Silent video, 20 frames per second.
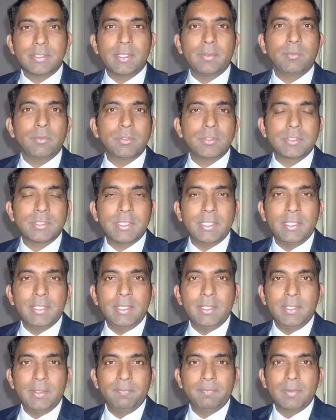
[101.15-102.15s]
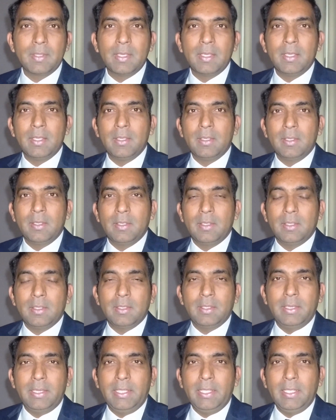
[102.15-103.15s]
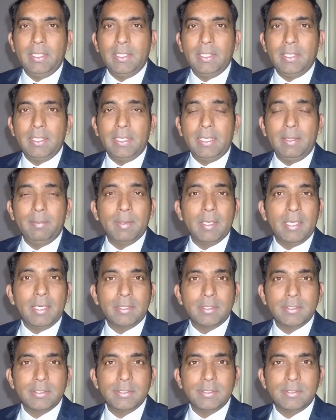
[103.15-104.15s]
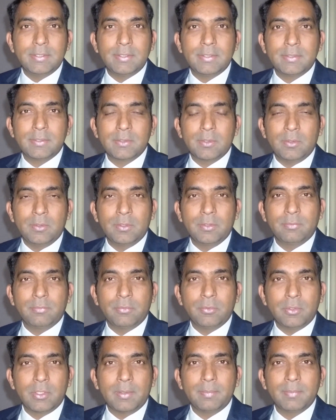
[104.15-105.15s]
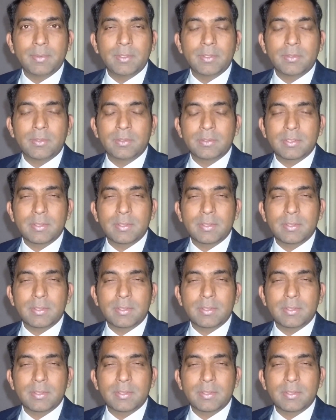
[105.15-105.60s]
they want to see the email address or the phone number,